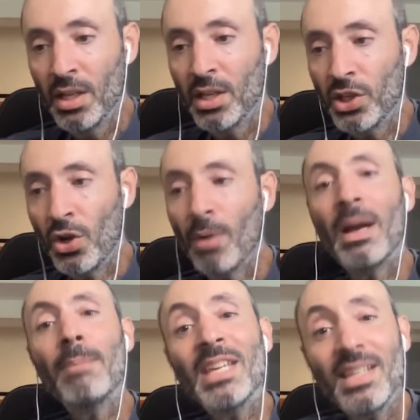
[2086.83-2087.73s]
you know it
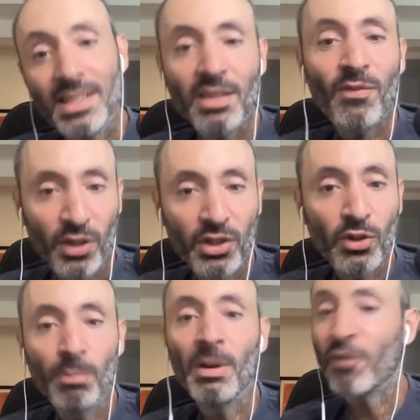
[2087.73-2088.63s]
might be easy for
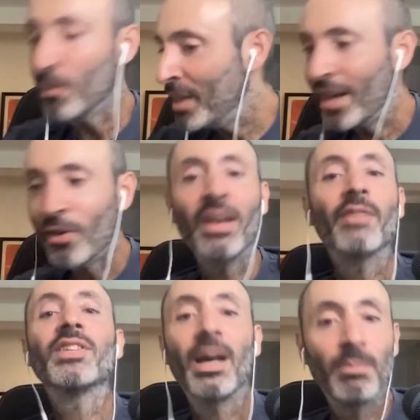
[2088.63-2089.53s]
you but for me i don't have
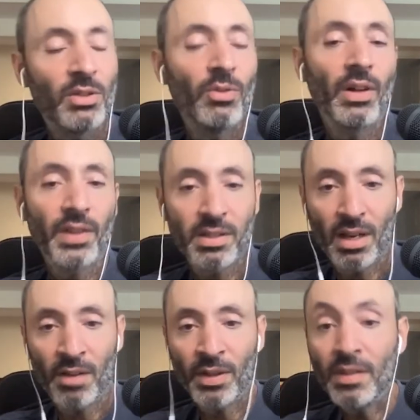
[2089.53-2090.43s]
time to do all this
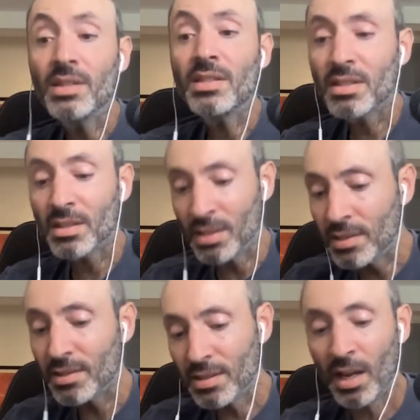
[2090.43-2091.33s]
stuff and this is this
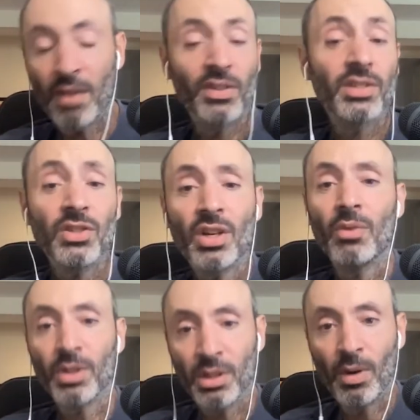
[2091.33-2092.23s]
is the conversation i
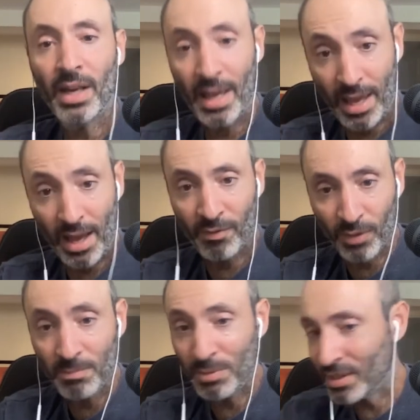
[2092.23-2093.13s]
really want to have
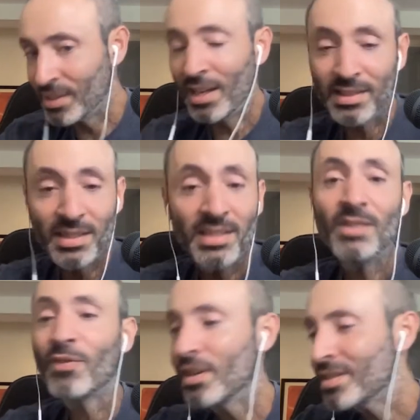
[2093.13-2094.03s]
right because again it's easy
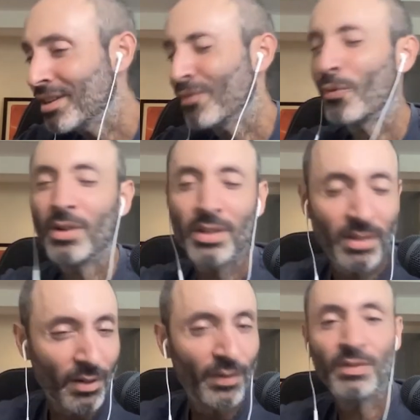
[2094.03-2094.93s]
for us in our 40s and
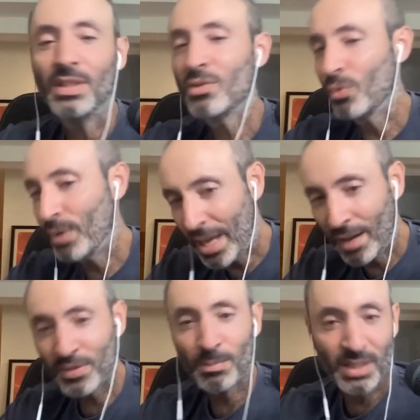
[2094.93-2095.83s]
our 50s when we
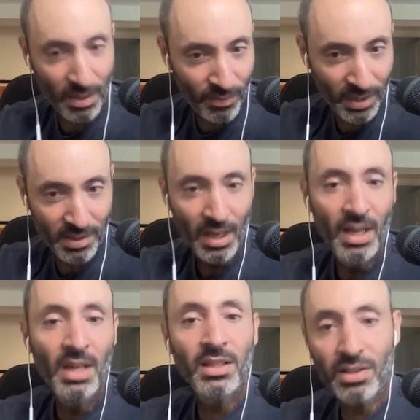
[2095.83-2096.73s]
have some savings
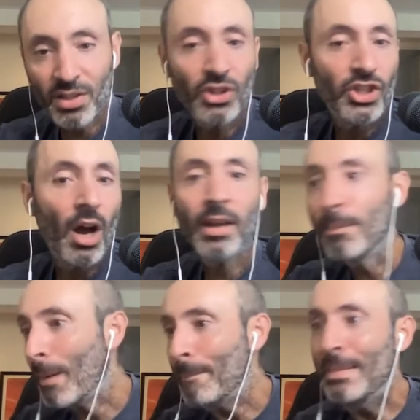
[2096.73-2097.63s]
to start talking
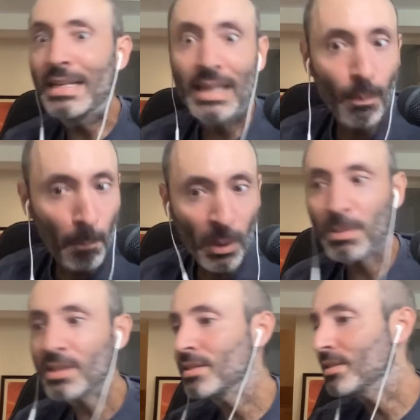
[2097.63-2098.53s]
about meaning and
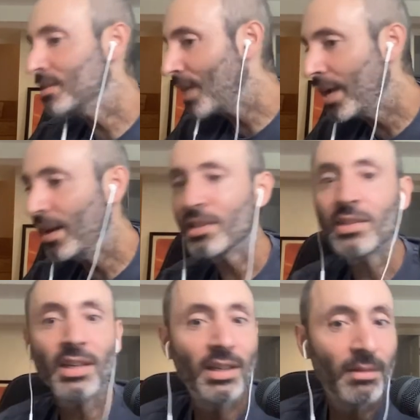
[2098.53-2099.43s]
purpose and side
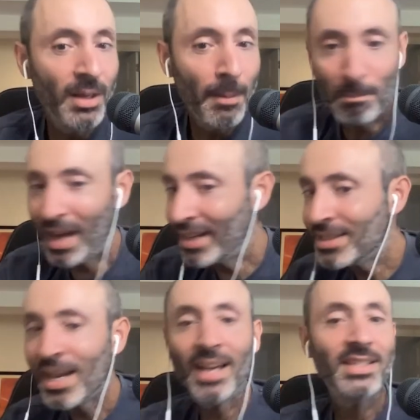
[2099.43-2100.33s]
hustling and
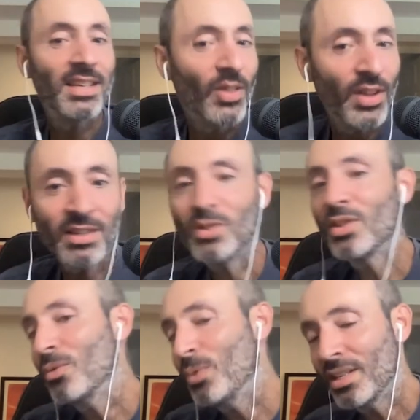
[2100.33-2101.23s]
monetizing things so
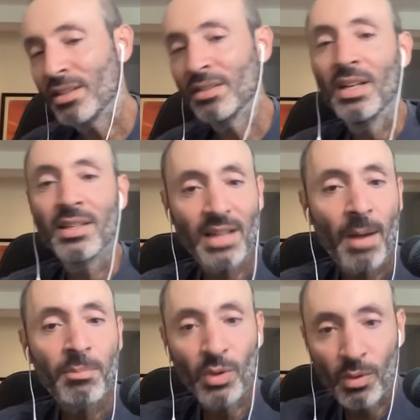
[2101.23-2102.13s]
that we can
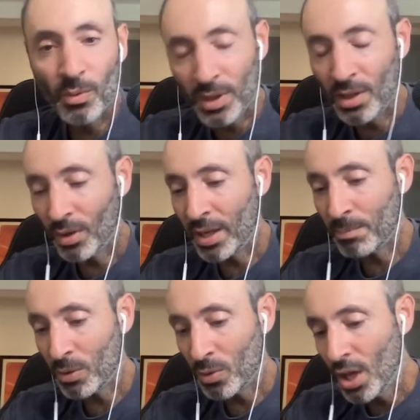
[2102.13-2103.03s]
stop doing what we don't like but